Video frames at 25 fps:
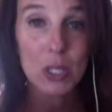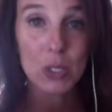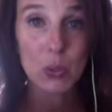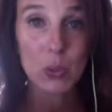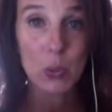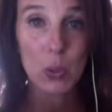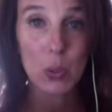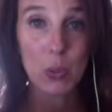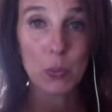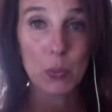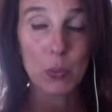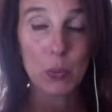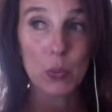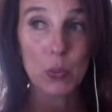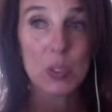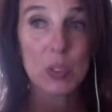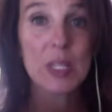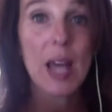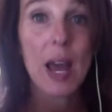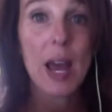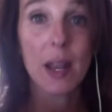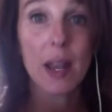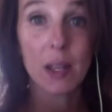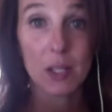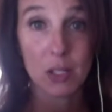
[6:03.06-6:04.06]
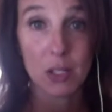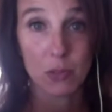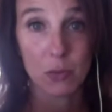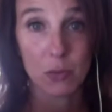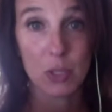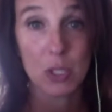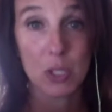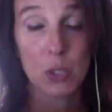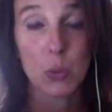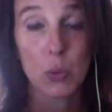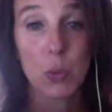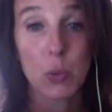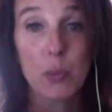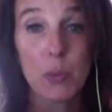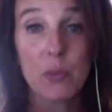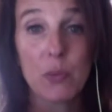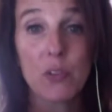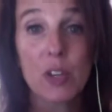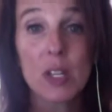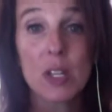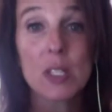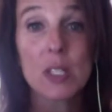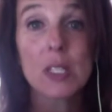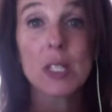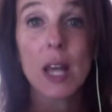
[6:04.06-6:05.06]
will
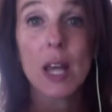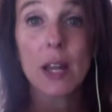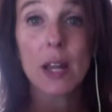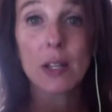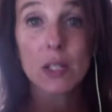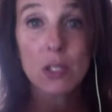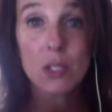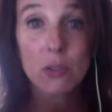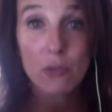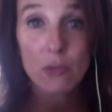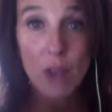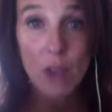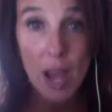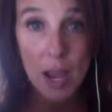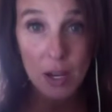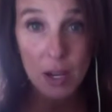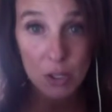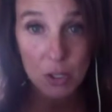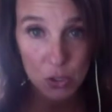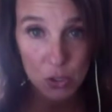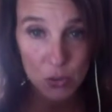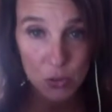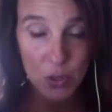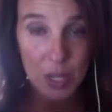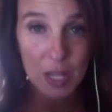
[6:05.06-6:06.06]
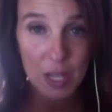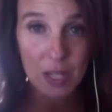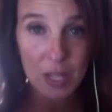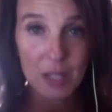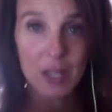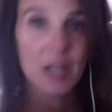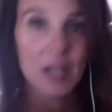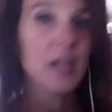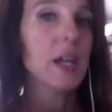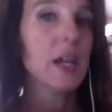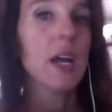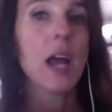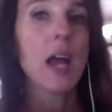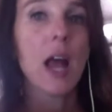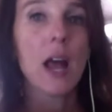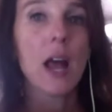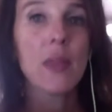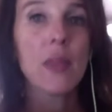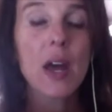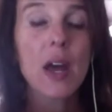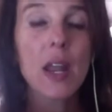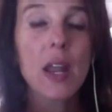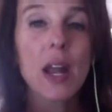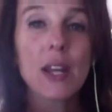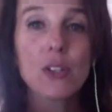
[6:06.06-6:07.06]
feel satisfactory,
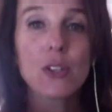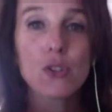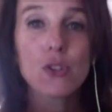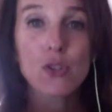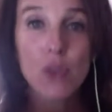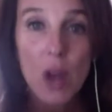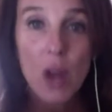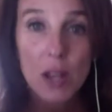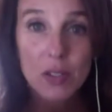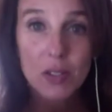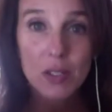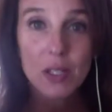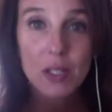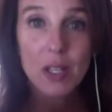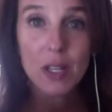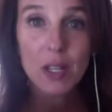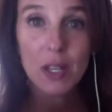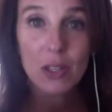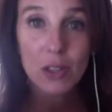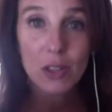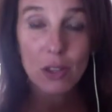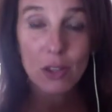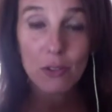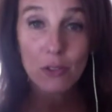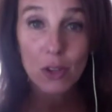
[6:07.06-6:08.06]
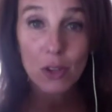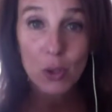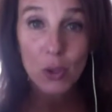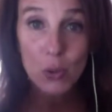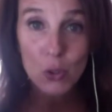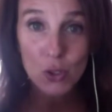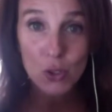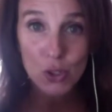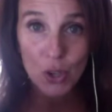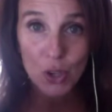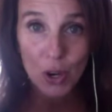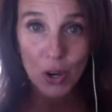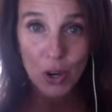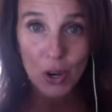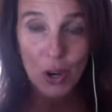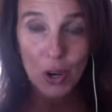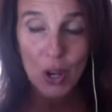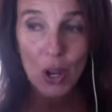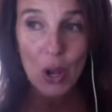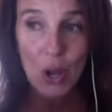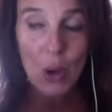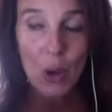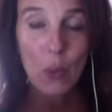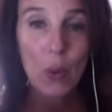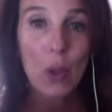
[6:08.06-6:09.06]
and that I trust that in the future
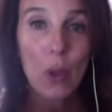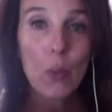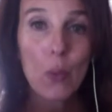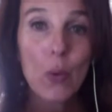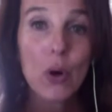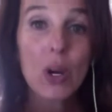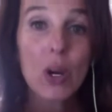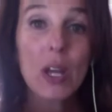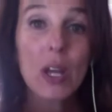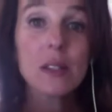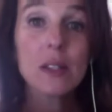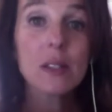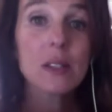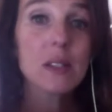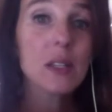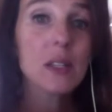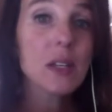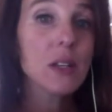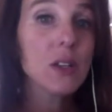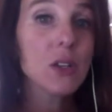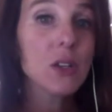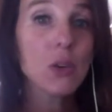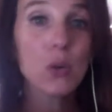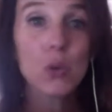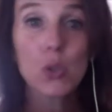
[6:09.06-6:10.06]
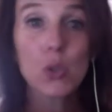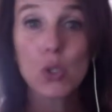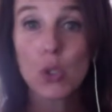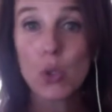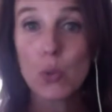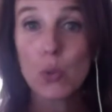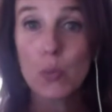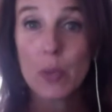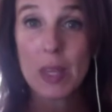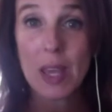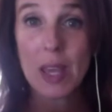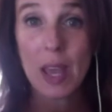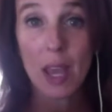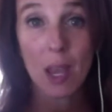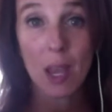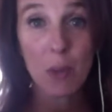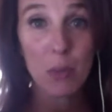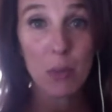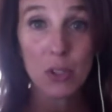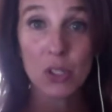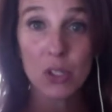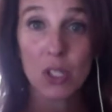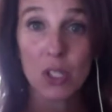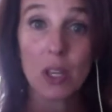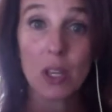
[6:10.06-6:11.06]
we will continue to be
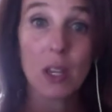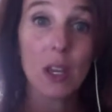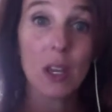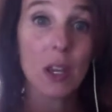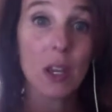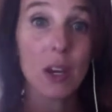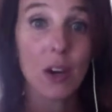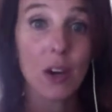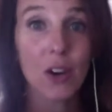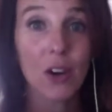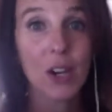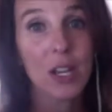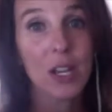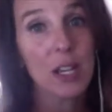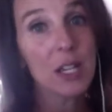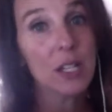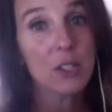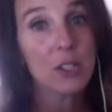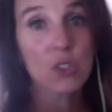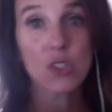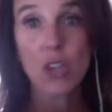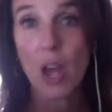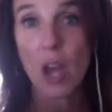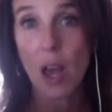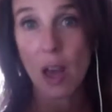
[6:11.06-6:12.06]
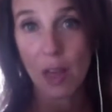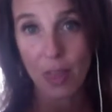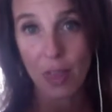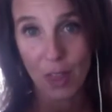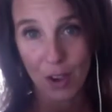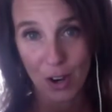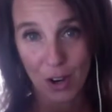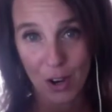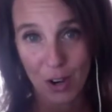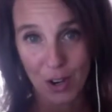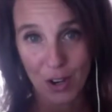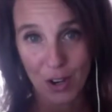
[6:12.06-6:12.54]
able to hear each other.